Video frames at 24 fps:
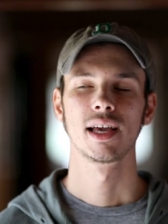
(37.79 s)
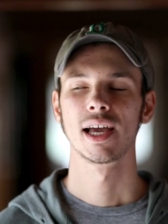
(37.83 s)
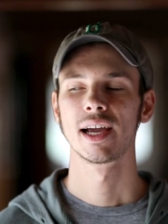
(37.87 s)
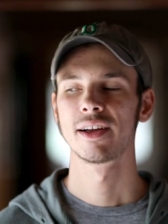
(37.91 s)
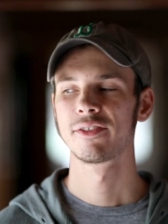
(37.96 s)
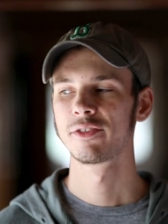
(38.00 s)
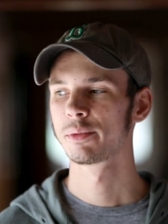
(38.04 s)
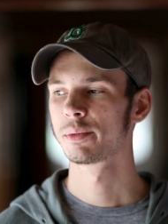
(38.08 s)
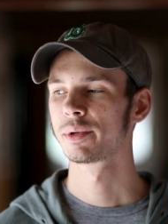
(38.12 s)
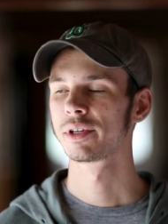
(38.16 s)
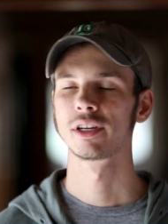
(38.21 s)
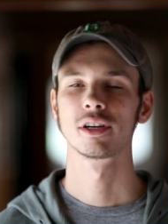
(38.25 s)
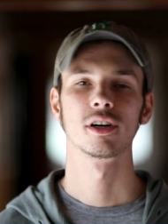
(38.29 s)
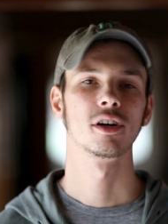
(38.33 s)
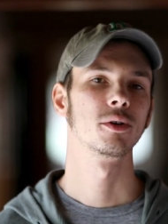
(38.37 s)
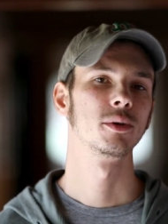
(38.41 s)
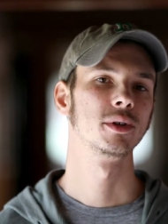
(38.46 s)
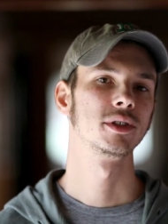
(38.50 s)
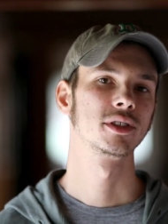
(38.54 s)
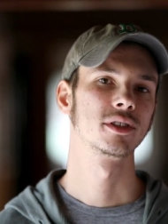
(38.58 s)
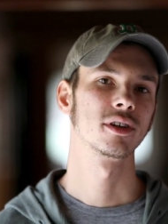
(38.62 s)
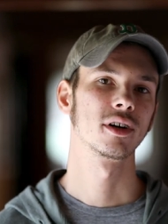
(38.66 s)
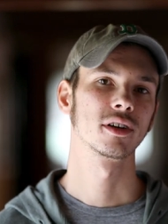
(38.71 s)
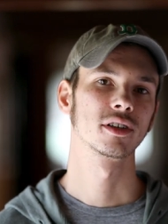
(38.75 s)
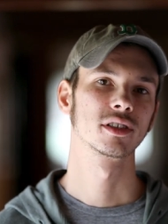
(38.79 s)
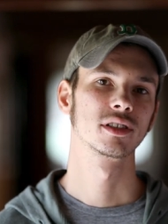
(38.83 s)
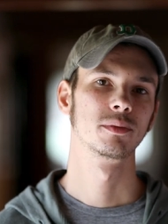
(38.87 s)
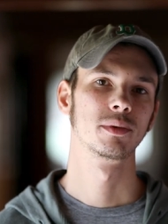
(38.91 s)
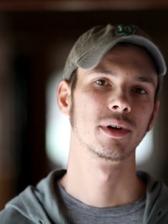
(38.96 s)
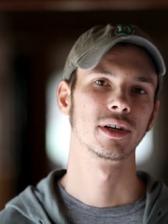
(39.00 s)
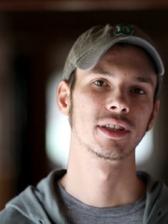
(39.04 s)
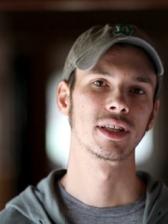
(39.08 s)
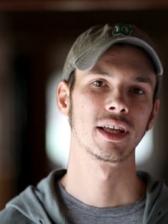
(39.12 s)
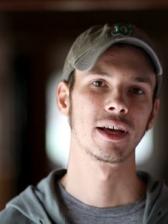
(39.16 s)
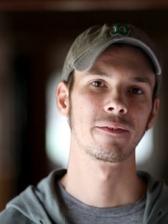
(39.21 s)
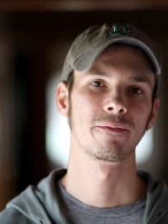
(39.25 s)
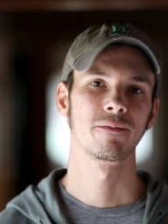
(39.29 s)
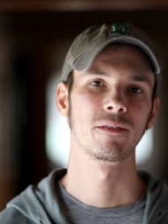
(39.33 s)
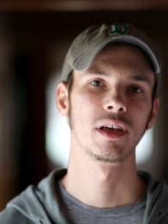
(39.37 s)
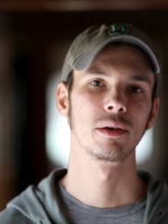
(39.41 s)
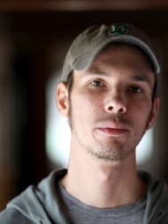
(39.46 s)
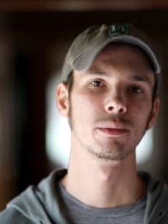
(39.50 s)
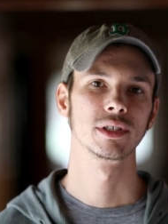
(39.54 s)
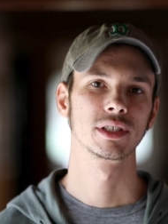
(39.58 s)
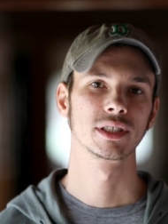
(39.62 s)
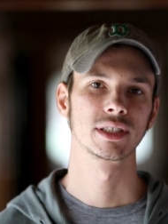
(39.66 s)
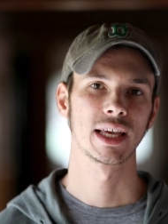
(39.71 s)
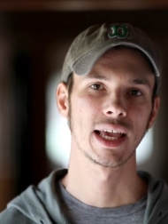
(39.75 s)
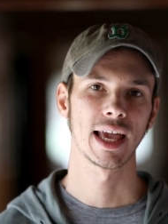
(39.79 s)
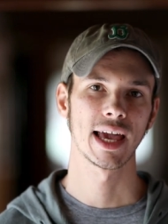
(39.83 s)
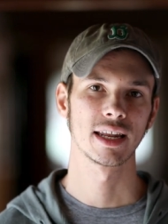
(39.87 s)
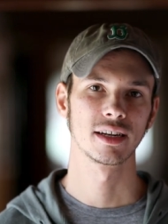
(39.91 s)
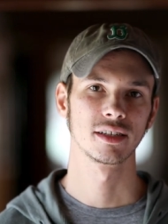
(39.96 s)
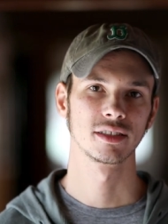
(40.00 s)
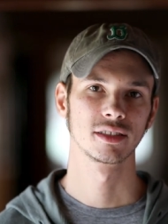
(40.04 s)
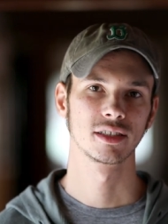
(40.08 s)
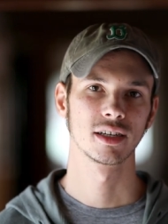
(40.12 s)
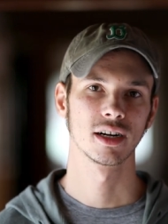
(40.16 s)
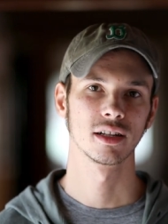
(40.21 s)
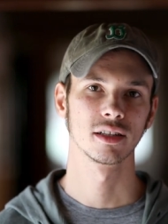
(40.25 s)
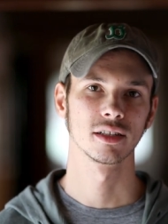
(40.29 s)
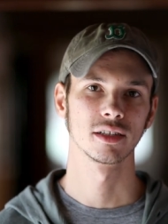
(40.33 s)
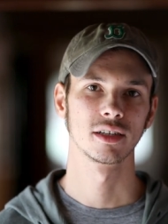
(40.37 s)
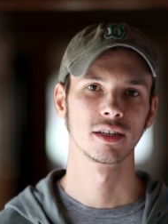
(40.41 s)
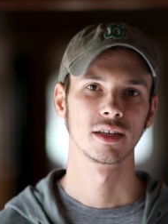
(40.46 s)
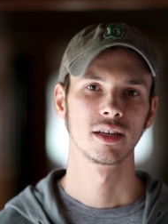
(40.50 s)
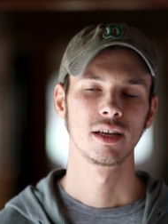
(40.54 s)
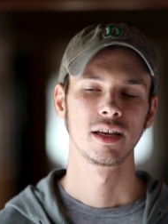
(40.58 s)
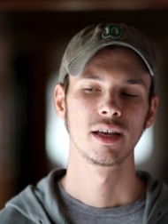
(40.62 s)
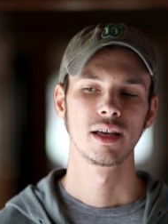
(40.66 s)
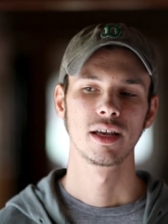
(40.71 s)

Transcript: Everybody always talks about that famous Canon color.